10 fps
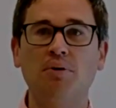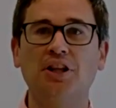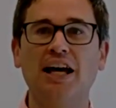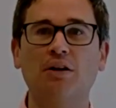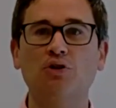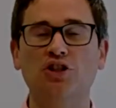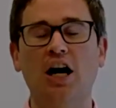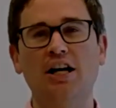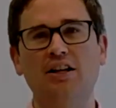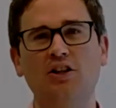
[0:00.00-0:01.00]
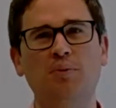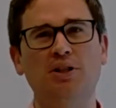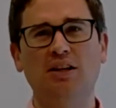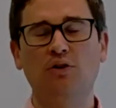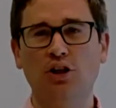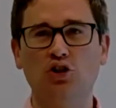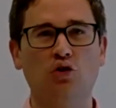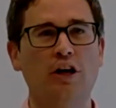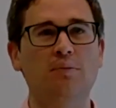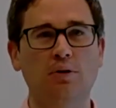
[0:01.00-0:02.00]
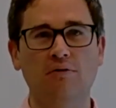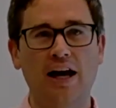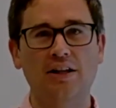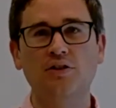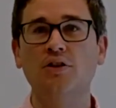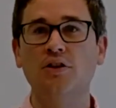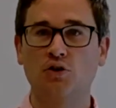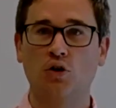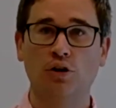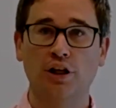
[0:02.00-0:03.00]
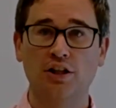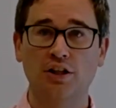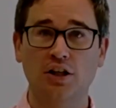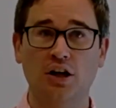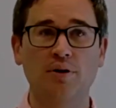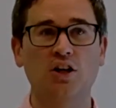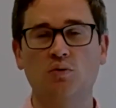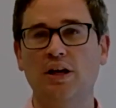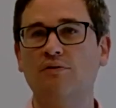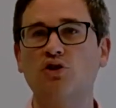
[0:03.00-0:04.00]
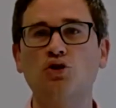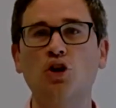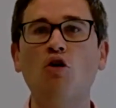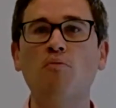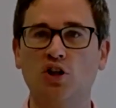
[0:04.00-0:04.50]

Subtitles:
but that it was not a specifically tradable event this early in the year, because we have so